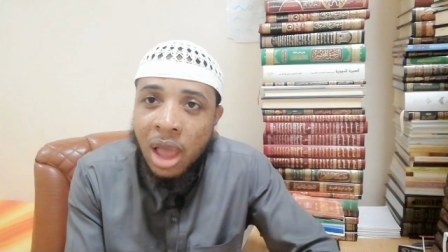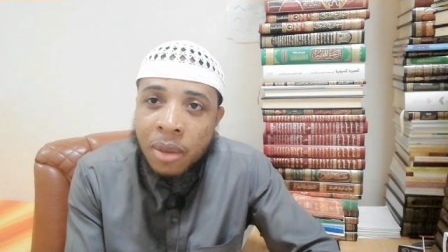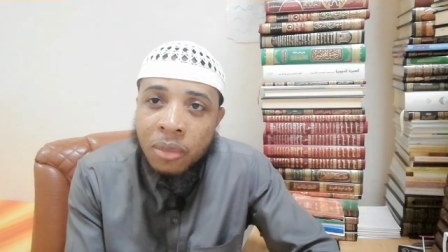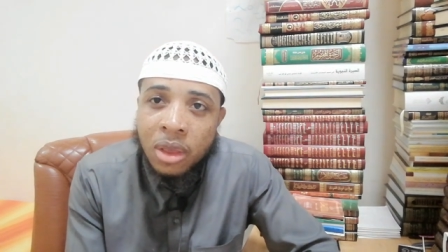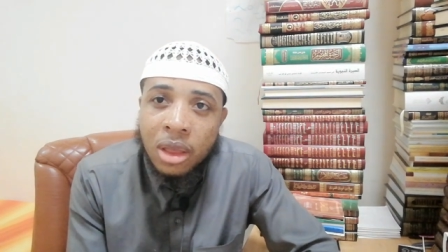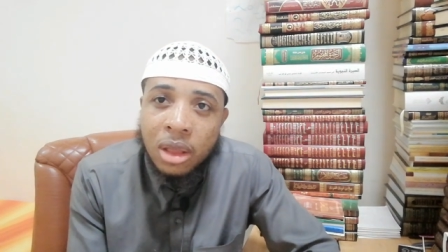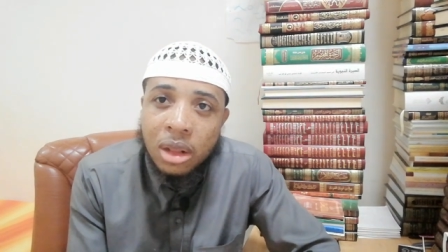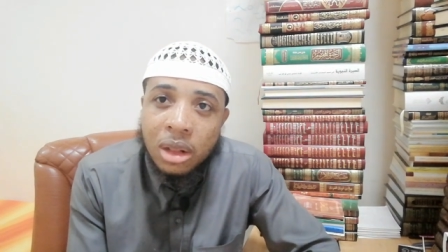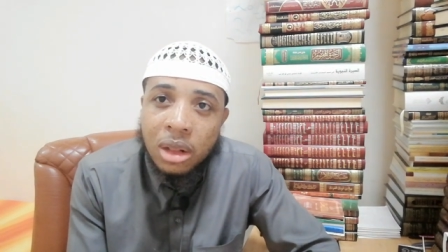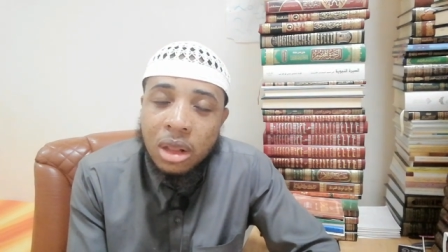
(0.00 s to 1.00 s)
And at the same
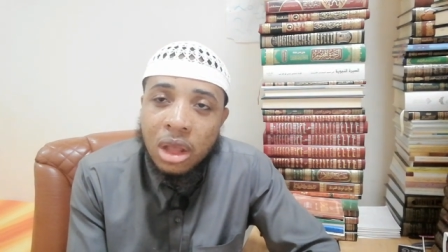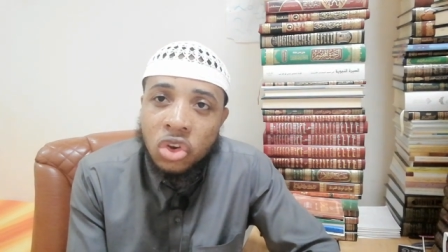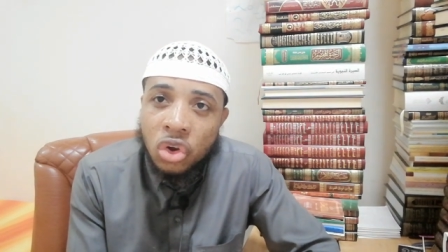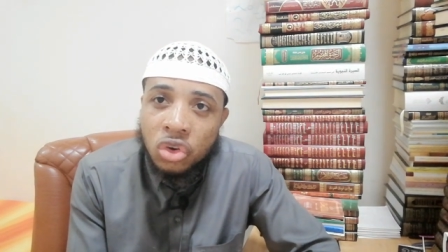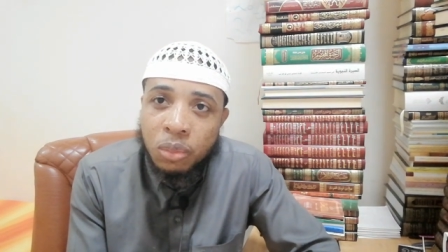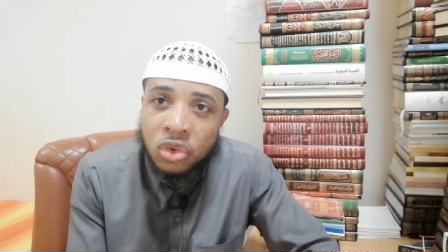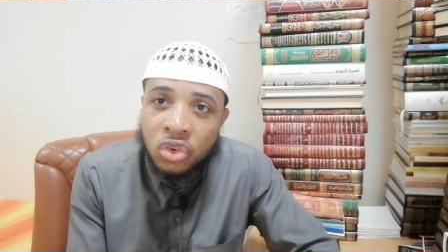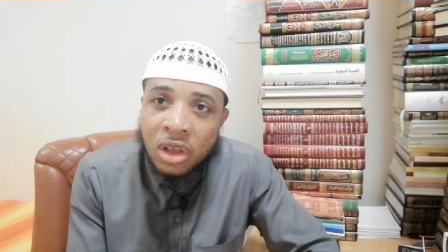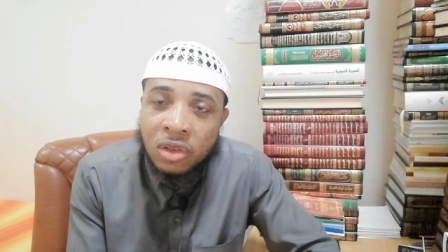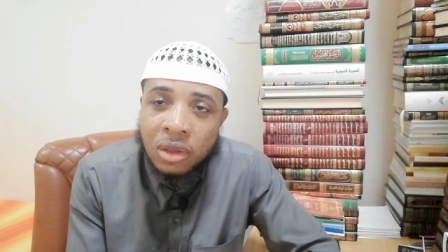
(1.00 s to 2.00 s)
time,
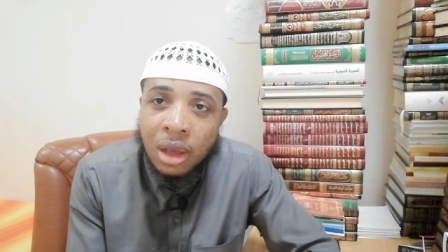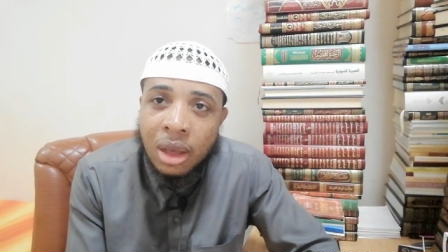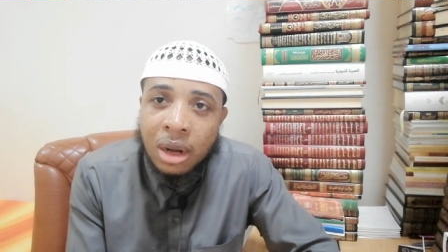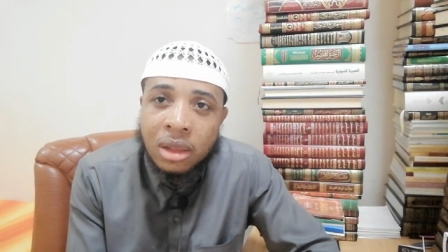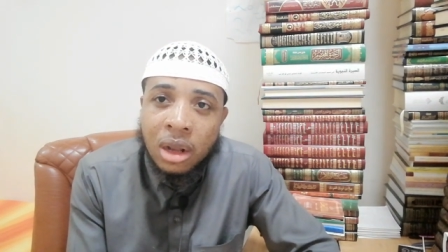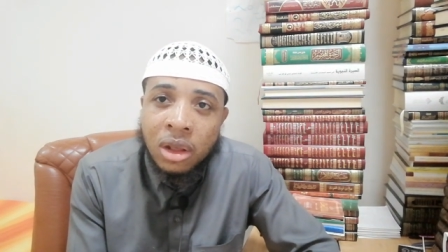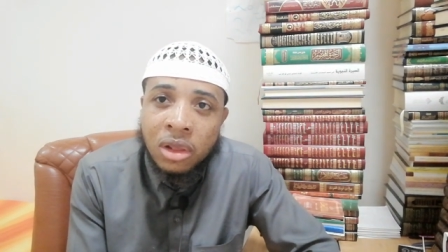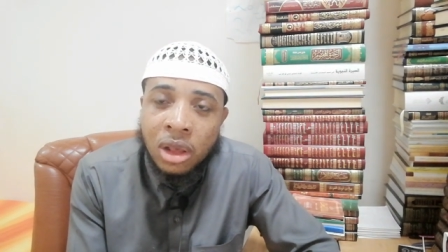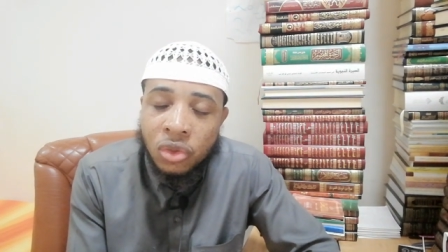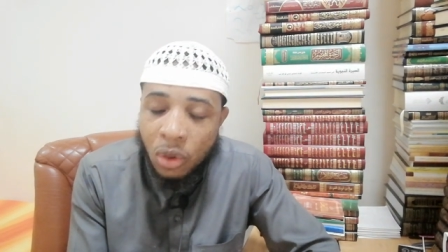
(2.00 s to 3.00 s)
the church portrays
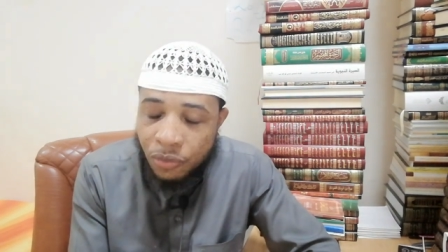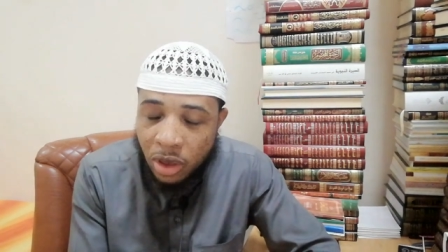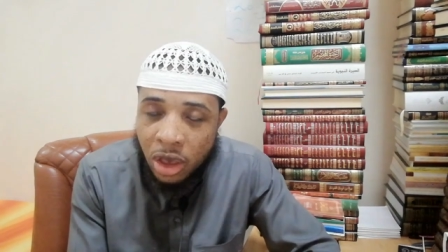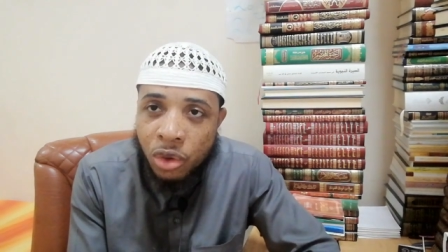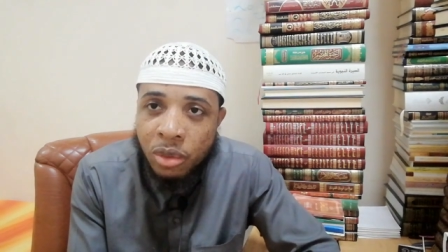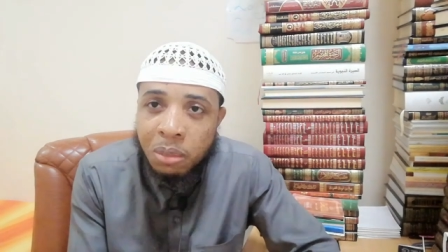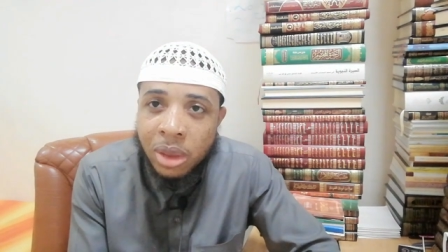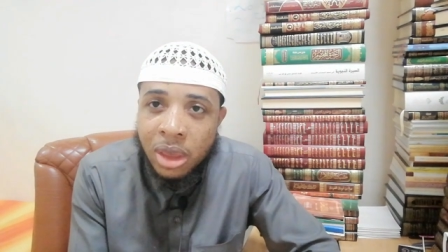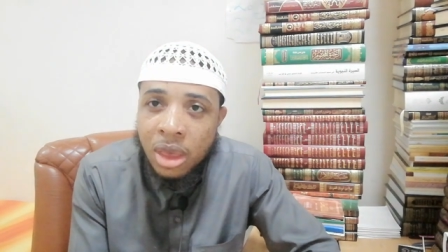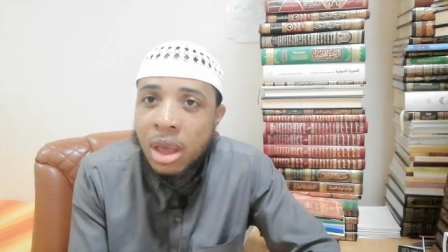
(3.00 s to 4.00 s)
characteristics
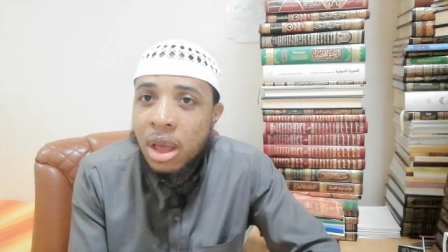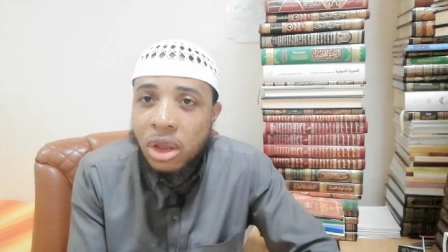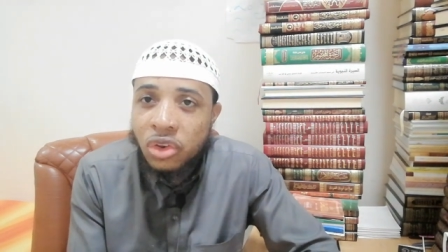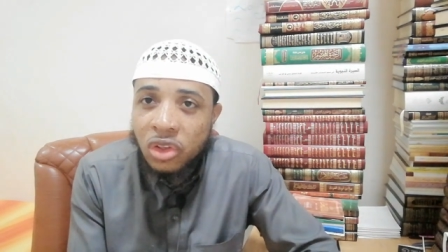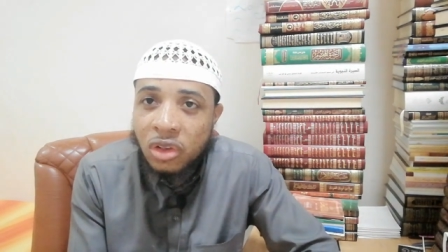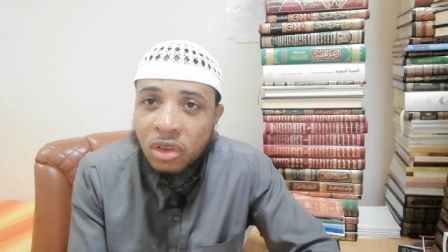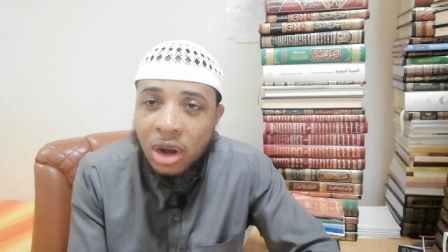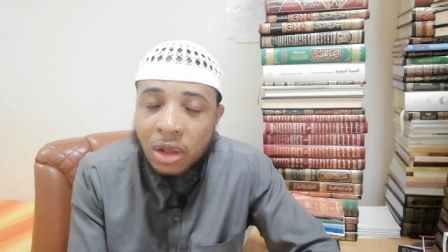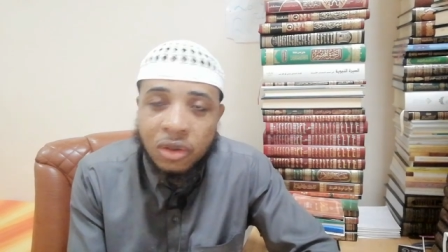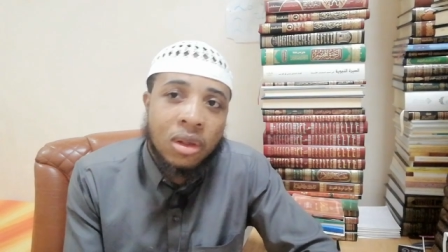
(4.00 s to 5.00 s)
of a human being
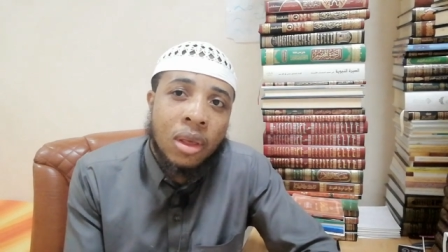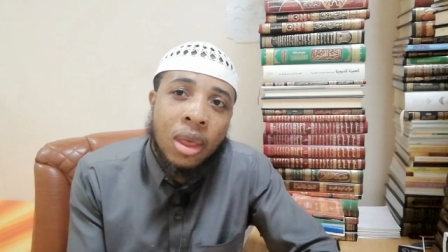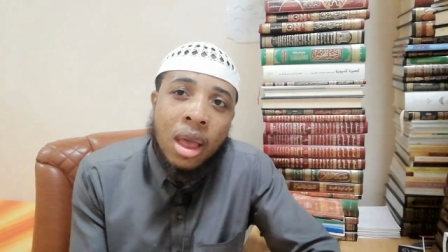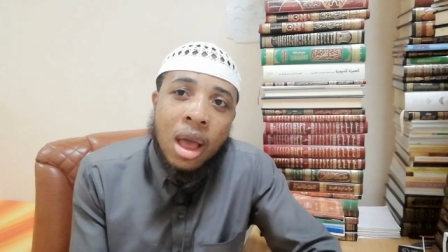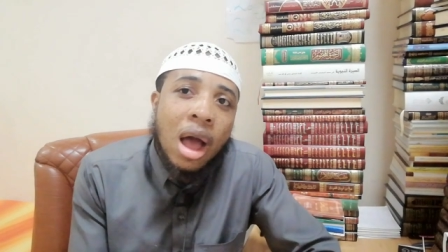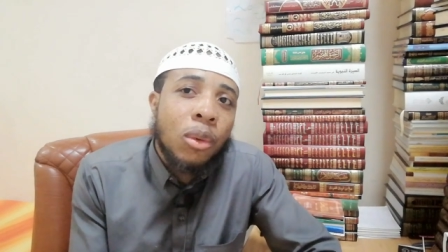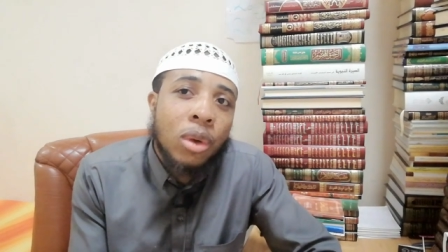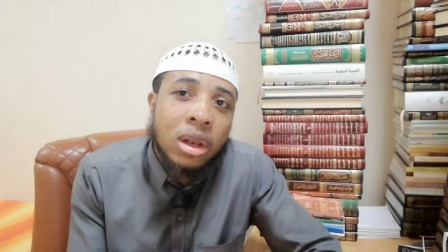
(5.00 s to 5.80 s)
in Jesus Christ.